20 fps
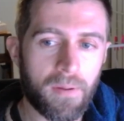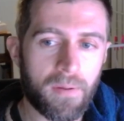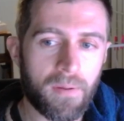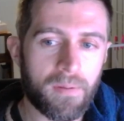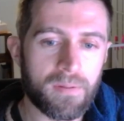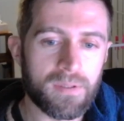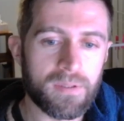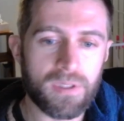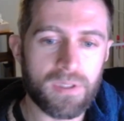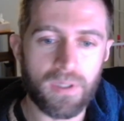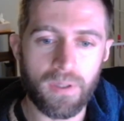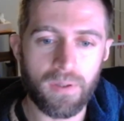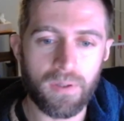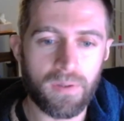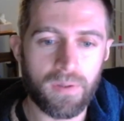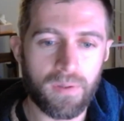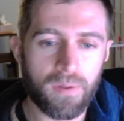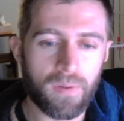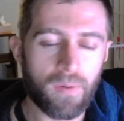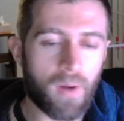
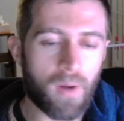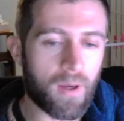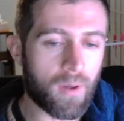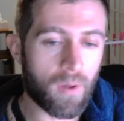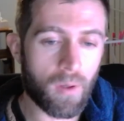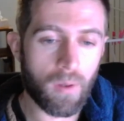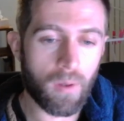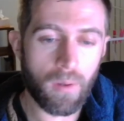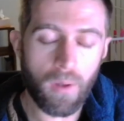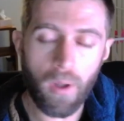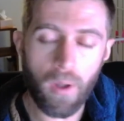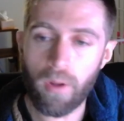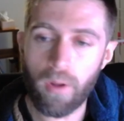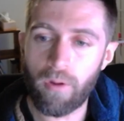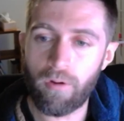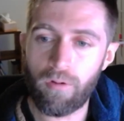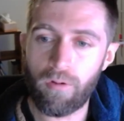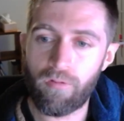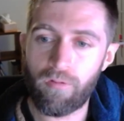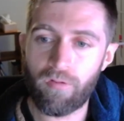So I got a lot
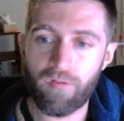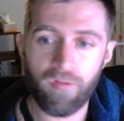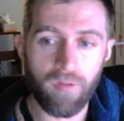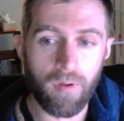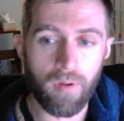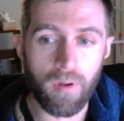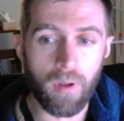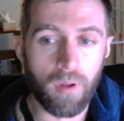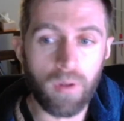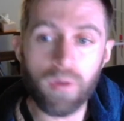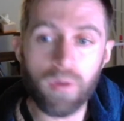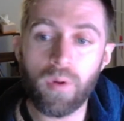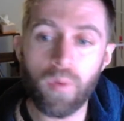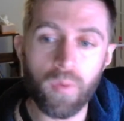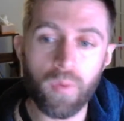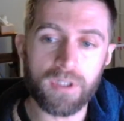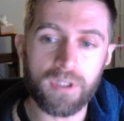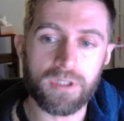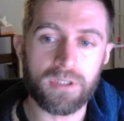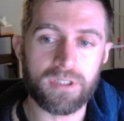of new
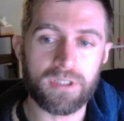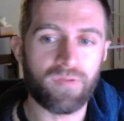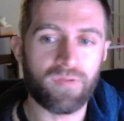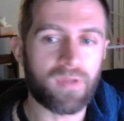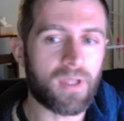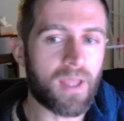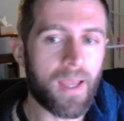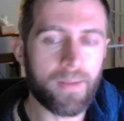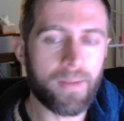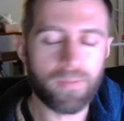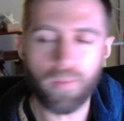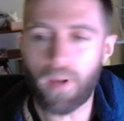wish lists for the games,